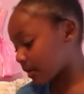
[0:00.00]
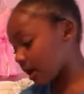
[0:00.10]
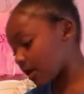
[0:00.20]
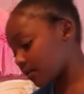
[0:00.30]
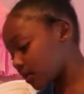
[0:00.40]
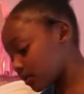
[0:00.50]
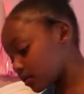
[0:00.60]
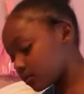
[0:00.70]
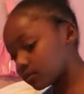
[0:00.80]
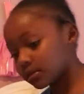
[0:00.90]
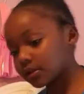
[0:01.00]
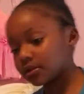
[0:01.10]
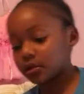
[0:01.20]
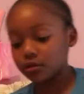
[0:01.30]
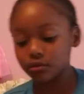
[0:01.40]

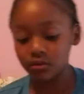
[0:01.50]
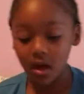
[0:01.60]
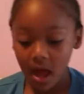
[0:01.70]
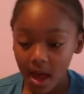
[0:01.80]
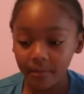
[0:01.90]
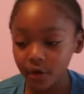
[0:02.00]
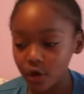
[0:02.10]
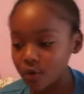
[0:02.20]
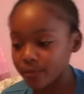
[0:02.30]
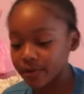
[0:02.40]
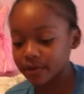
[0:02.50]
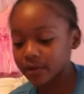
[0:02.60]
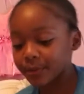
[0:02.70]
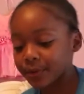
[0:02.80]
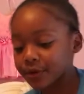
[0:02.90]
I'm gonna open
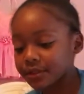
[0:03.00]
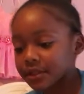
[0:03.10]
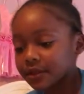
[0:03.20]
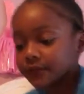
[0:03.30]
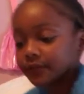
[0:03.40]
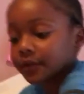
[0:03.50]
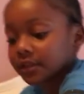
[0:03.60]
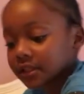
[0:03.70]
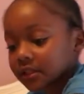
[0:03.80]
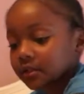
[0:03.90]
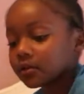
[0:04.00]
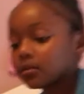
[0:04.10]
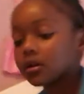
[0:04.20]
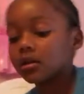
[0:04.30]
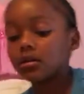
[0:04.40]
the person for this little
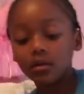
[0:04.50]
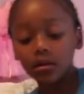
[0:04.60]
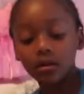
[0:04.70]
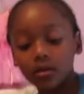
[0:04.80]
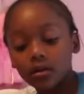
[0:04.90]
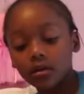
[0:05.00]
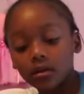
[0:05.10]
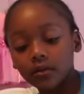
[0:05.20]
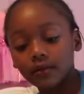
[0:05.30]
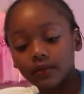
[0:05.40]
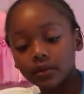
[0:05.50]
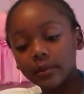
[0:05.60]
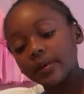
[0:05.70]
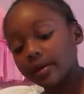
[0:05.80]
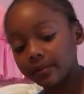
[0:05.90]
one,
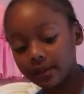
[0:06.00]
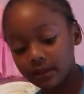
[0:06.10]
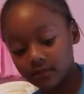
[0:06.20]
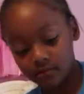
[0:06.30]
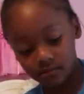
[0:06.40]
the baby.